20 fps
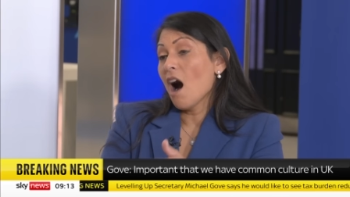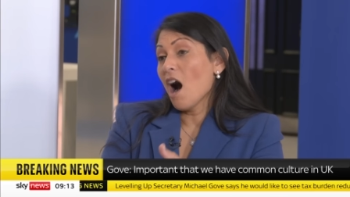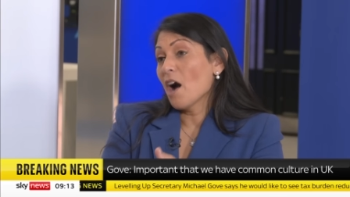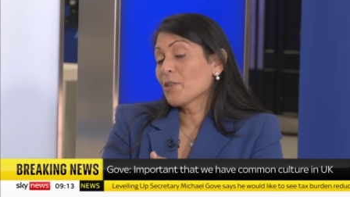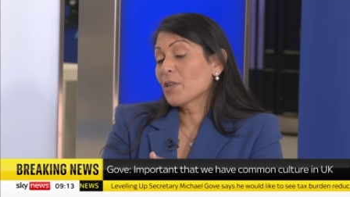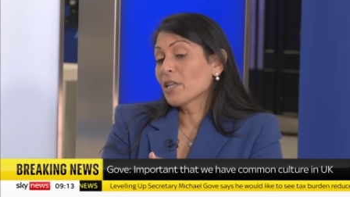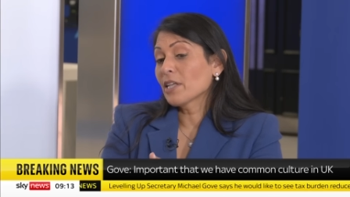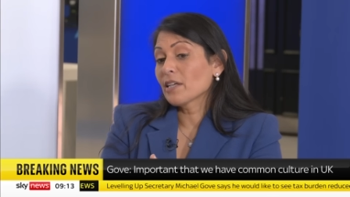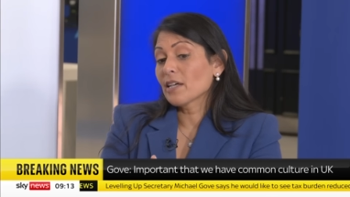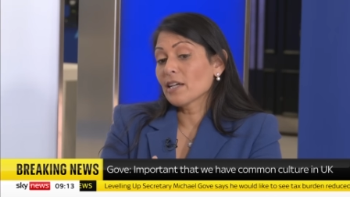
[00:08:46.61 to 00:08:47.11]
I
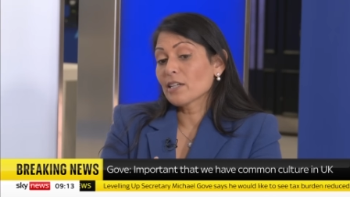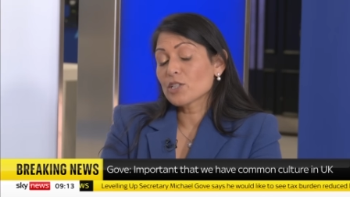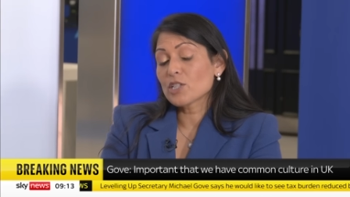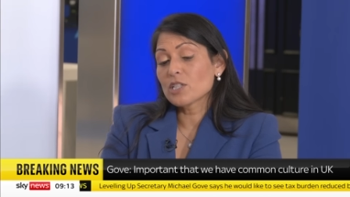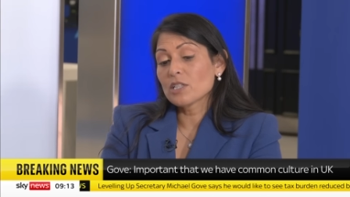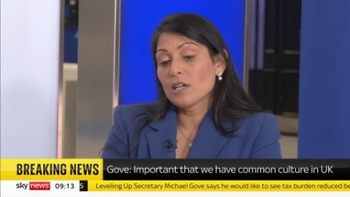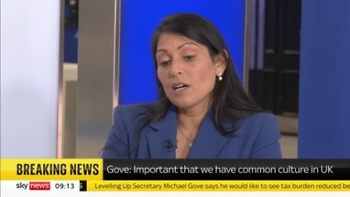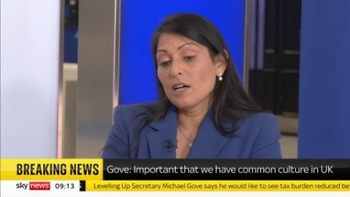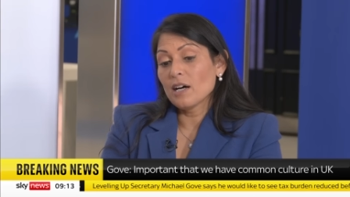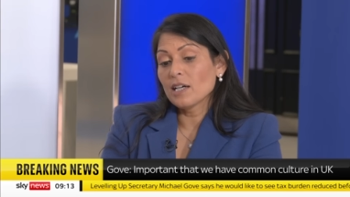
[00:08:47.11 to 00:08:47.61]
think
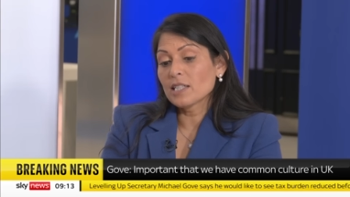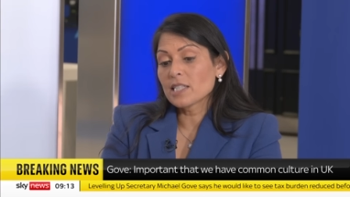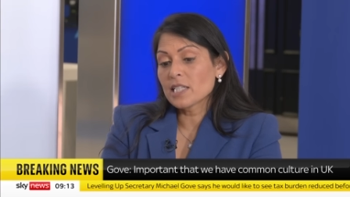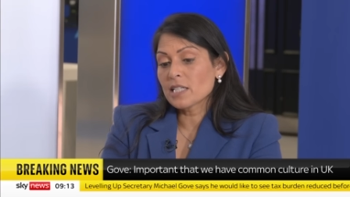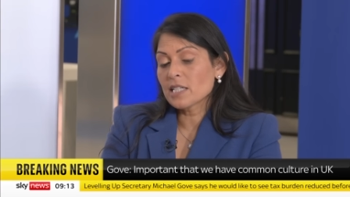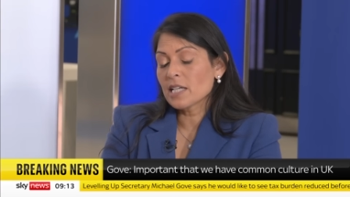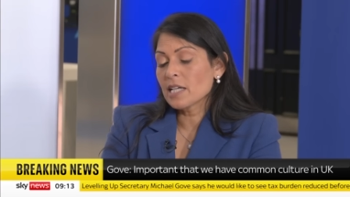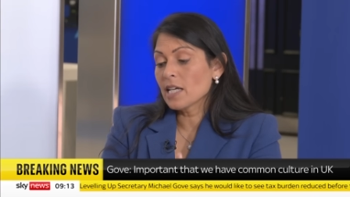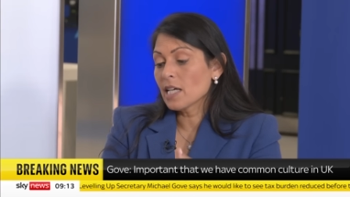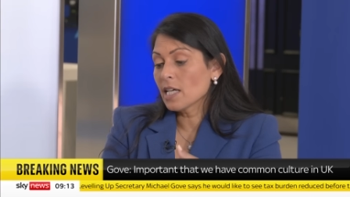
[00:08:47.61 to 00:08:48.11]
actually I, I
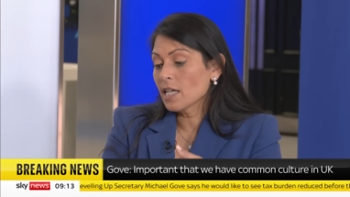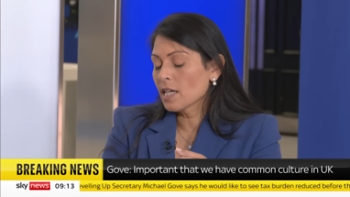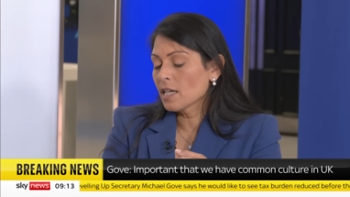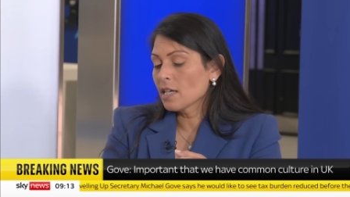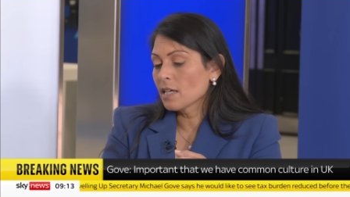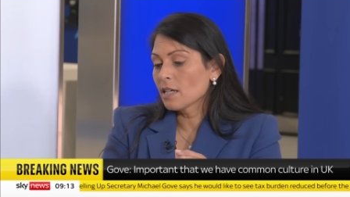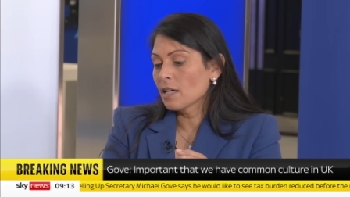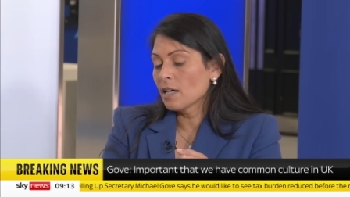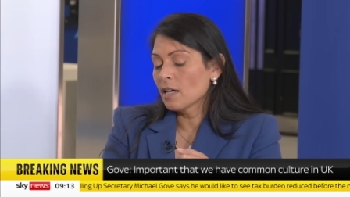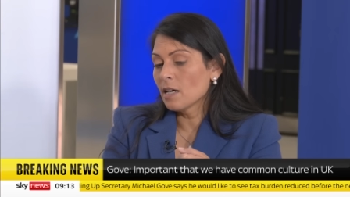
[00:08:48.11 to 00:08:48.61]
did
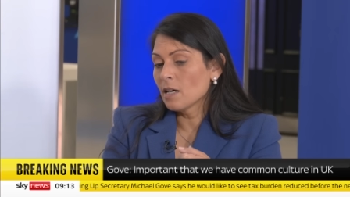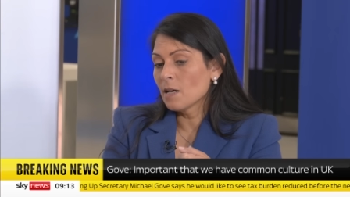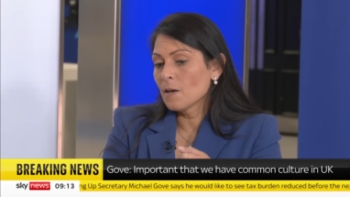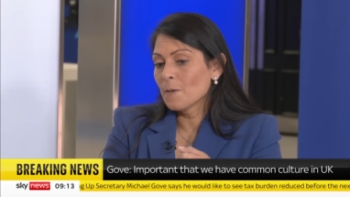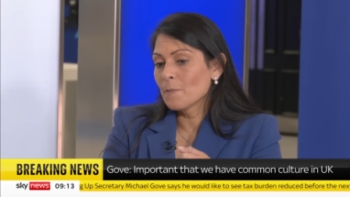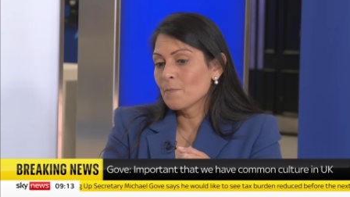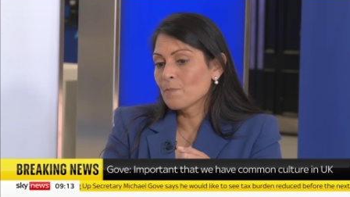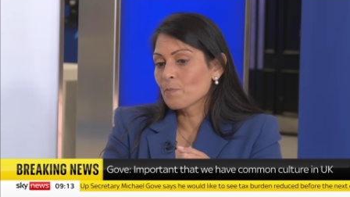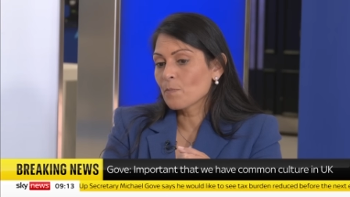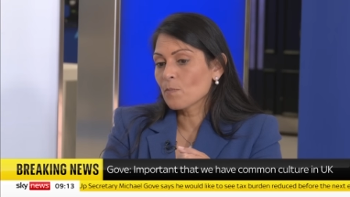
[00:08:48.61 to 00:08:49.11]
hear
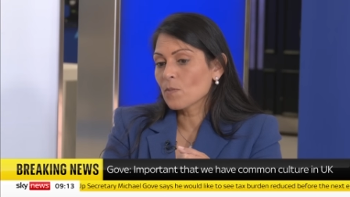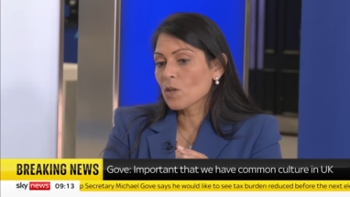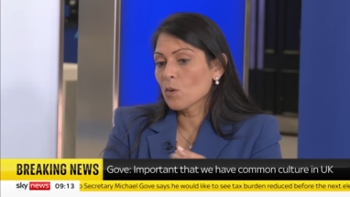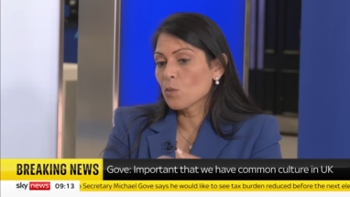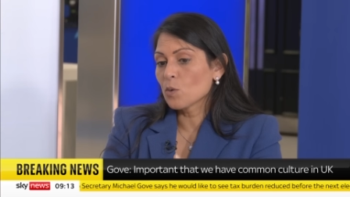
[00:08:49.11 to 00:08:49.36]
um,